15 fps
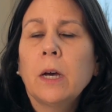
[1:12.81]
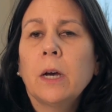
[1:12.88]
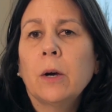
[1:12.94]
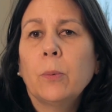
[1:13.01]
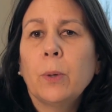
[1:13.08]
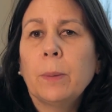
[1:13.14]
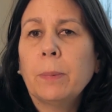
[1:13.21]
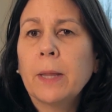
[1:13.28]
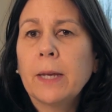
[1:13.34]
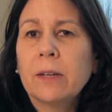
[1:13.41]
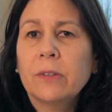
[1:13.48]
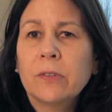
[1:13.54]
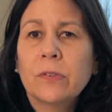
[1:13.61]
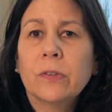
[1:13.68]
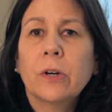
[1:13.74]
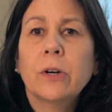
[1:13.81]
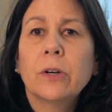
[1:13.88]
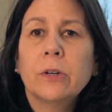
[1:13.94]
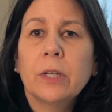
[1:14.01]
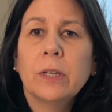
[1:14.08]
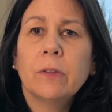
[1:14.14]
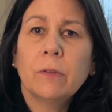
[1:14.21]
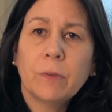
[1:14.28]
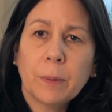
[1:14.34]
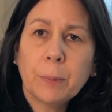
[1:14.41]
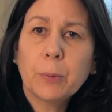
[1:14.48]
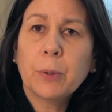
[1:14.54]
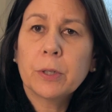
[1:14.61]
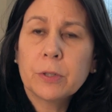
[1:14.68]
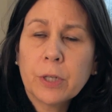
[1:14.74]
Uh, we plan to start in the
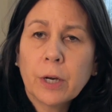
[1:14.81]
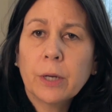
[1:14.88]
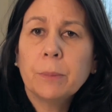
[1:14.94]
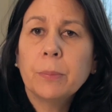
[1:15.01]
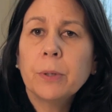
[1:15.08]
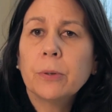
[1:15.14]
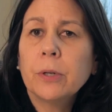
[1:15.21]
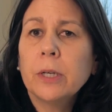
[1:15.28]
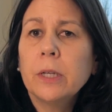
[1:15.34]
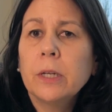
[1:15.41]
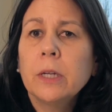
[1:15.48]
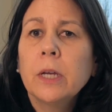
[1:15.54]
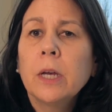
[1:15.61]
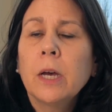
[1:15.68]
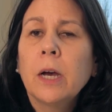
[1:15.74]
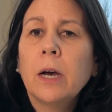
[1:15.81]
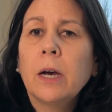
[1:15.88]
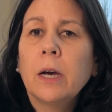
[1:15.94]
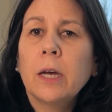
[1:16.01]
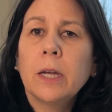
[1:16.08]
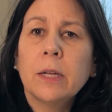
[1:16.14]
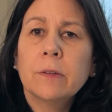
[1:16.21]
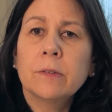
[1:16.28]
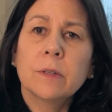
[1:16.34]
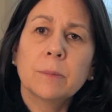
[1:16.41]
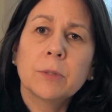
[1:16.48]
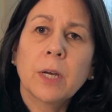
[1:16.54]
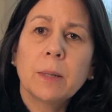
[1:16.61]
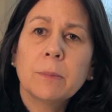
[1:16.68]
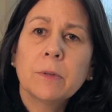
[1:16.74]
February time period uh, and
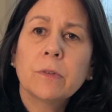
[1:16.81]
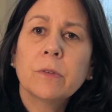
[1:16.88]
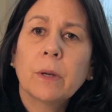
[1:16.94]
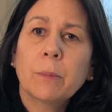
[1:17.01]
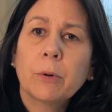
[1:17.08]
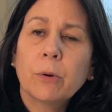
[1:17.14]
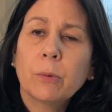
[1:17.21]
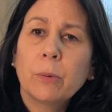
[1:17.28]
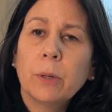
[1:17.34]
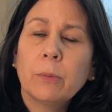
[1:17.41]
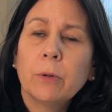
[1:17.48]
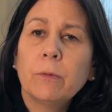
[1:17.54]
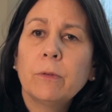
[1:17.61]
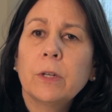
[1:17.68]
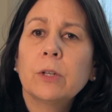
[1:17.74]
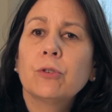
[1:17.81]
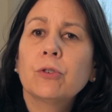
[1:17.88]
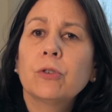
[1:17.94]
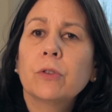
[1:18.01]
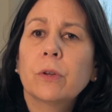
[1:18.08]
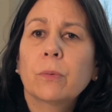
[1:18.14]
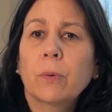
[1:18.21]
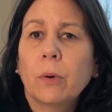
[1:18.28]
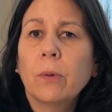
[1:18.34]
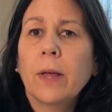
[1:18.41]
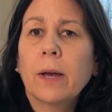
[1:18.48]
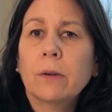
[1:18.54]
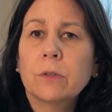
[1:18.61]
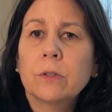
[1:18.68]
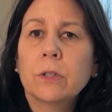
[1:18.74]
sometime this summer we would finish the
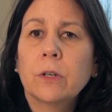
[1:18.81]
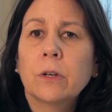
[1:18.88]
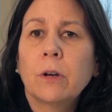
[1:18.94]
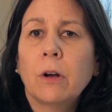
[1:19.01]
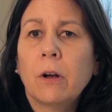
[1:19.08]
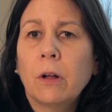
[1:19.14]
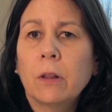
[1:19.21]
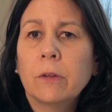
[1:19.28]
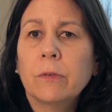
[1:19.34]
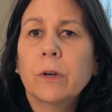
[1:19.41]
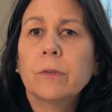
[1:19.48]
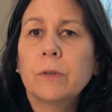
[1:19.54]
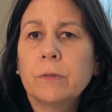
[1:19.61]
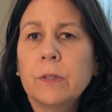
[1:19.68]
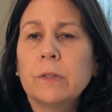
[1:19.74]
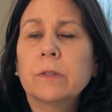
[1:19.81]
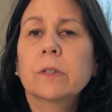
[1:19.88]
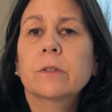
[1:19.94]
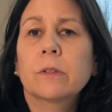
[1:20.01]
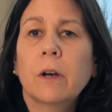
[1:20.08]
rollout to all of our 56